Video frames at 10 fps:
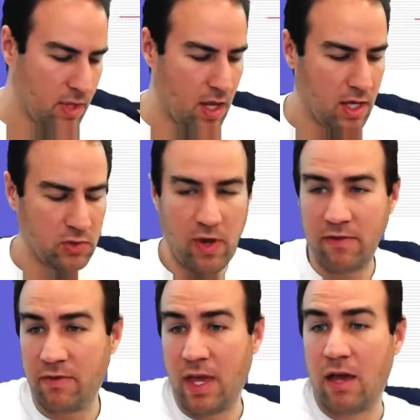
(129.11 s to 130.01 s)
is we have
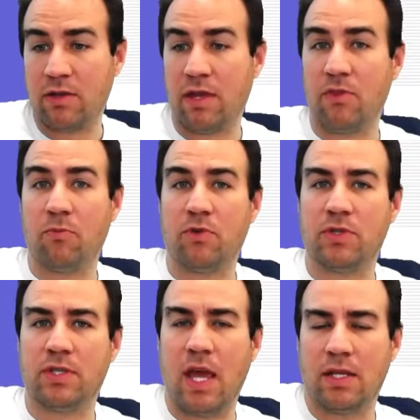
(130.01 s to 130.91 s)
to calculate the
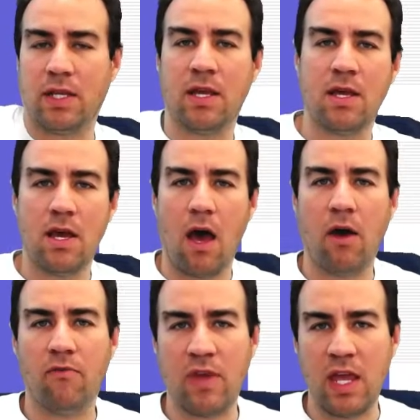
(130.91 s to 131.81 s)
percent
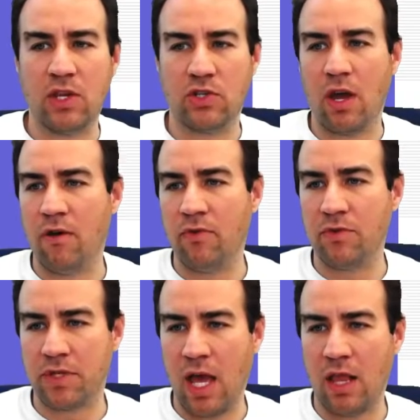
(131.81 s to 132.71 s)
of each of
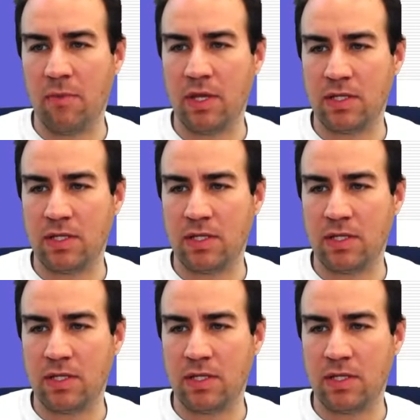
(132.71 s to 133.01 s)
those elements.